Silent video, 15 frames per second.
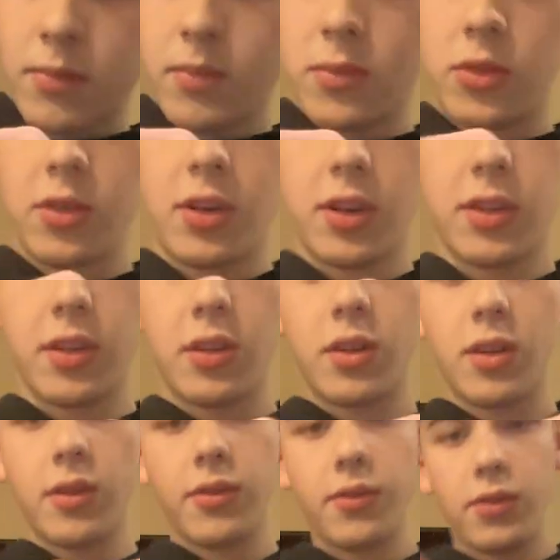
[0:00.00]
Once you cut that
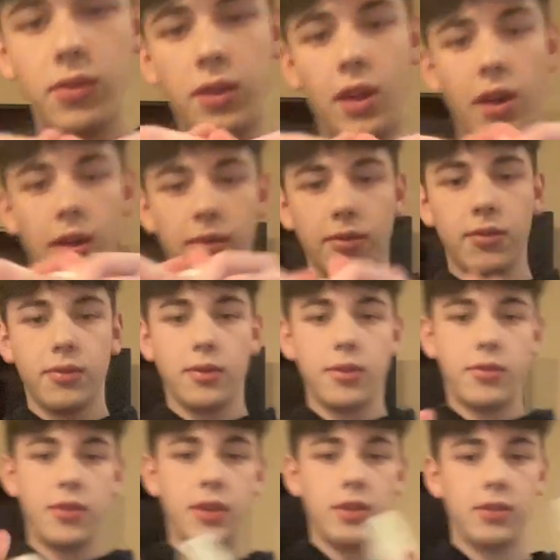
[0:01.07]
off, you now have a
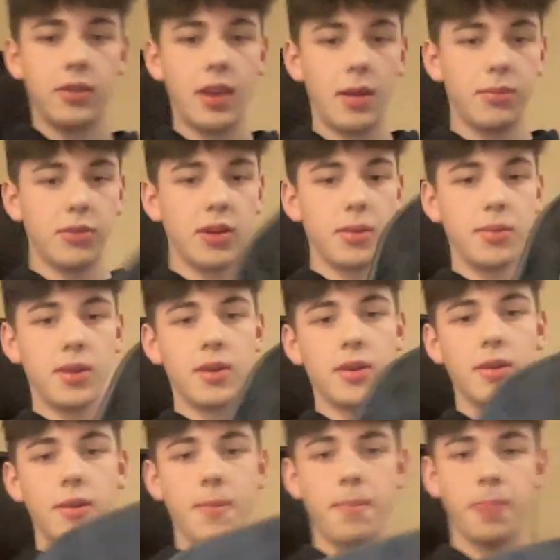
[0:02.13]
finished tape job
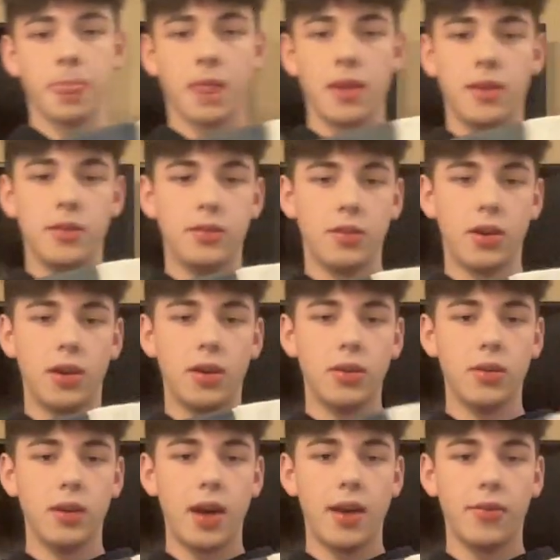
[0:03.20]
here.
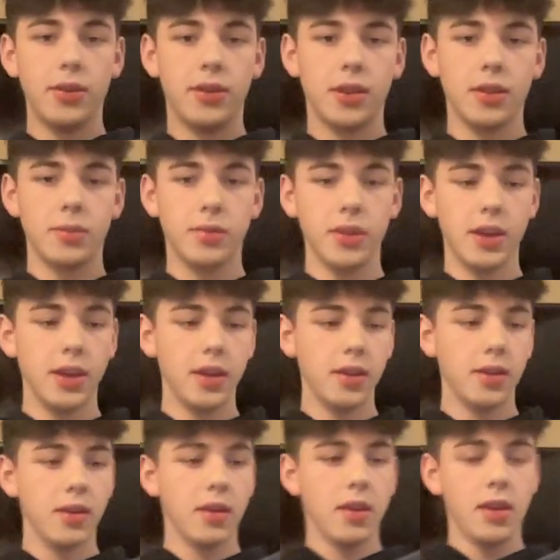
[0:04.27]
Toe halfway down the blade.
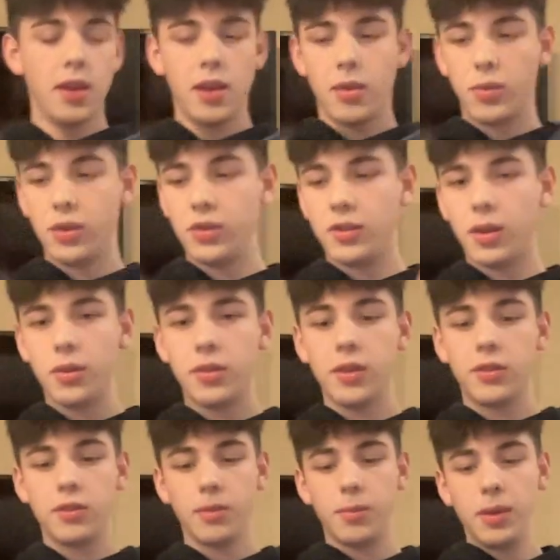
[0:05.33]
When you're done with
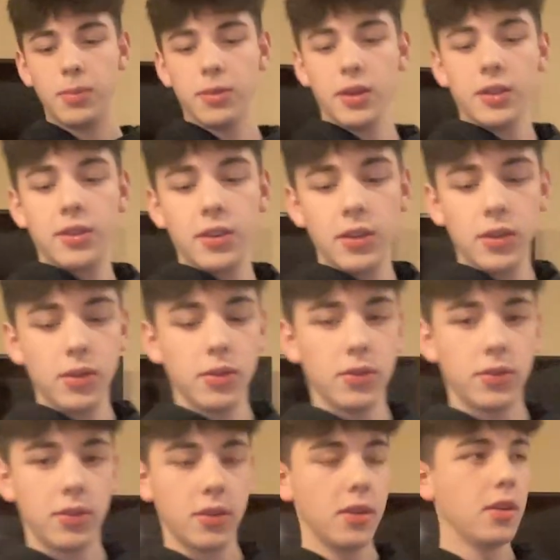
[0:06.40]
this, some people like to
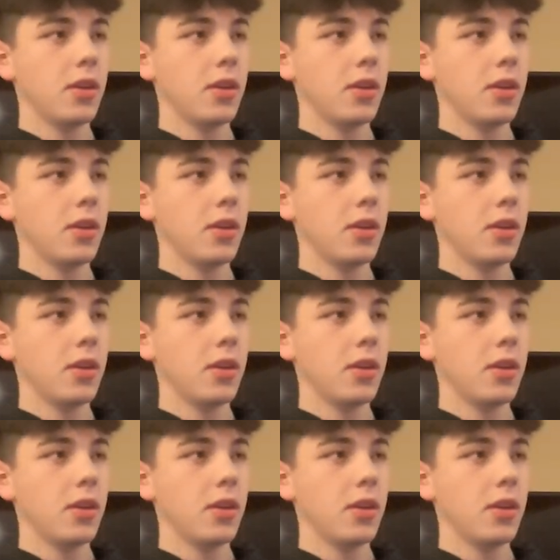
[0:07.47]
use